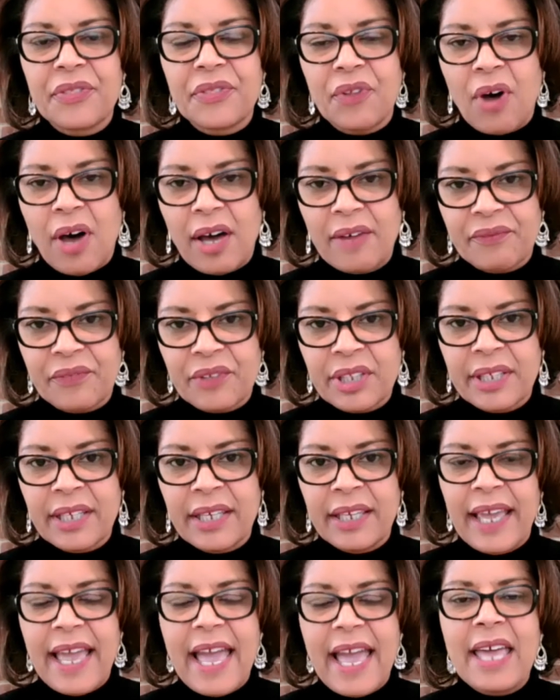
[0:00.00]

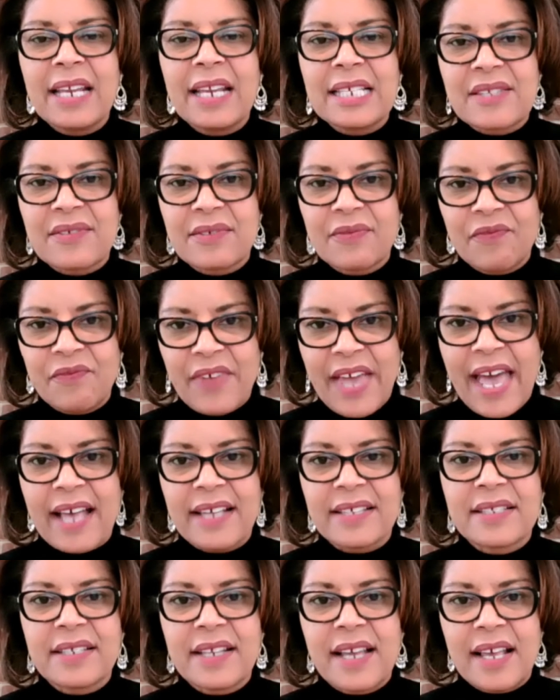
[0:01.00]
thoughtfully, and as
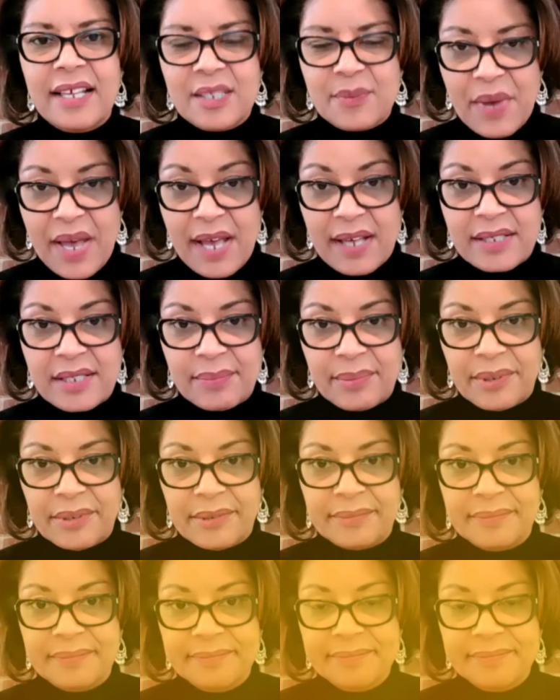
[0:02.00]
fast as possible.